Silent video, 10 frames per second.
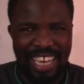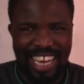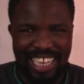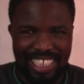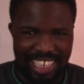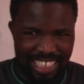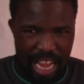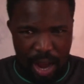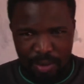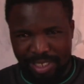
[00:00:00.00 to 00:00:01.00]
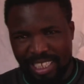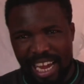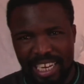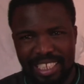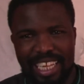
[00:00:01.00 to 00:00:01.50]
and just
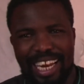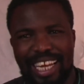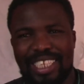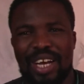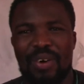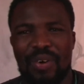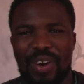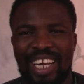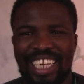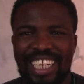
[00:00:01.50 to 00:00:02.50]
outside the lecture hall,